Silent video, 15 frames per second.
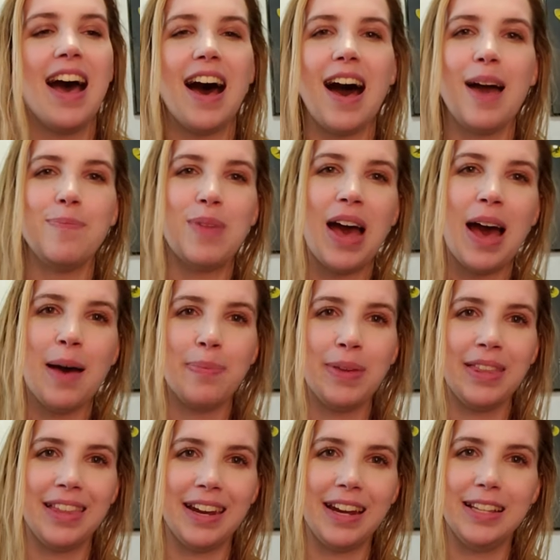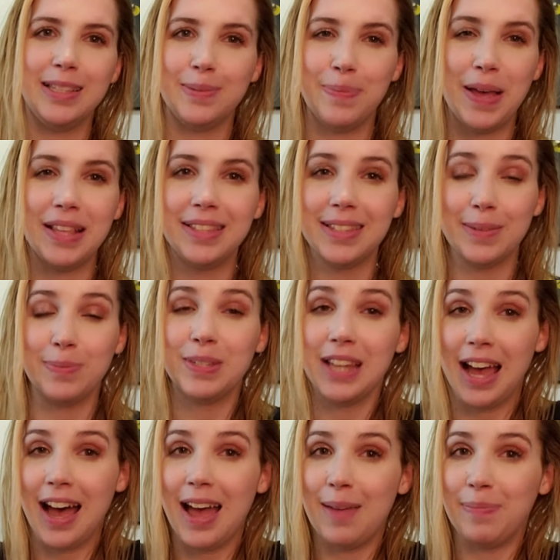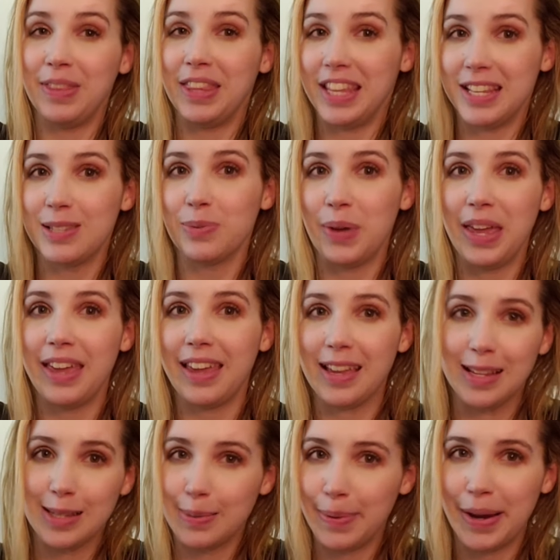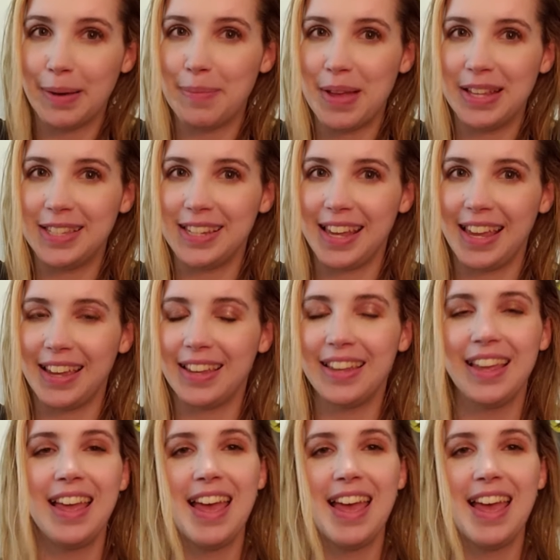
I'm happy that I spent some time this week experimenting